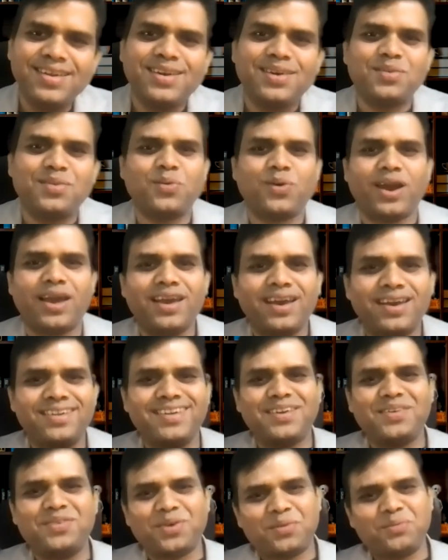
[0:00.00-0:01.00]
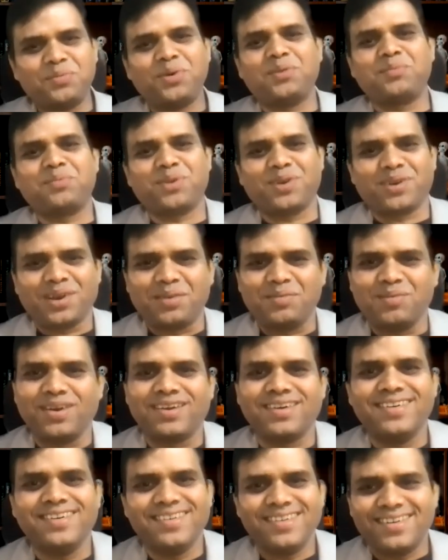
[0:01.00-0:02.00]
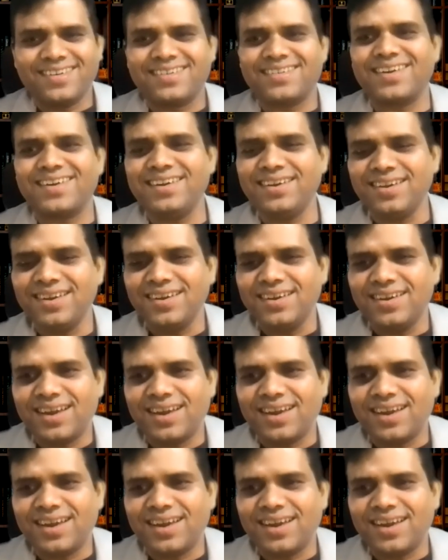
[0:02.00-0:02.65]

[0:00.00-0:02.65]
Why I need one more programming, right?